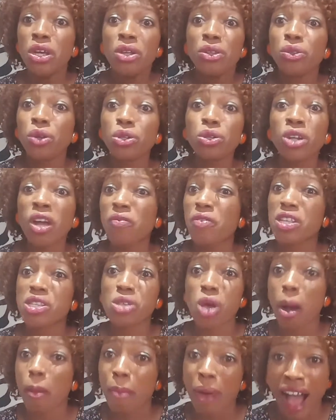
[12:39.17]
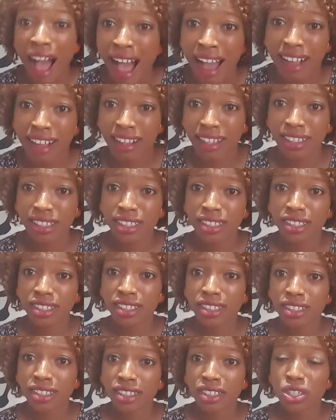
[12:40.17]
No, you don't feel talk back.
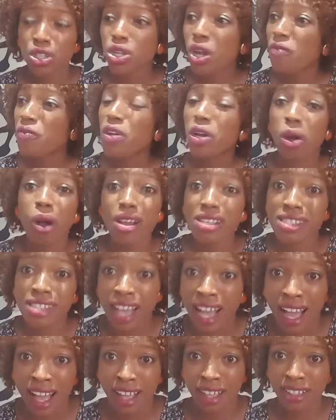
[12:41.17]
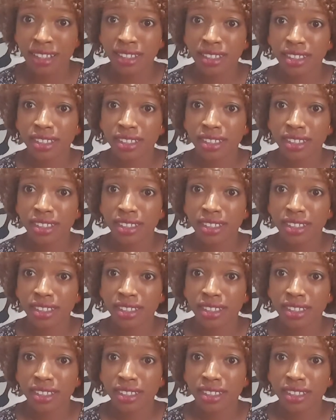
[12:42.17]
You don't feel cuss her.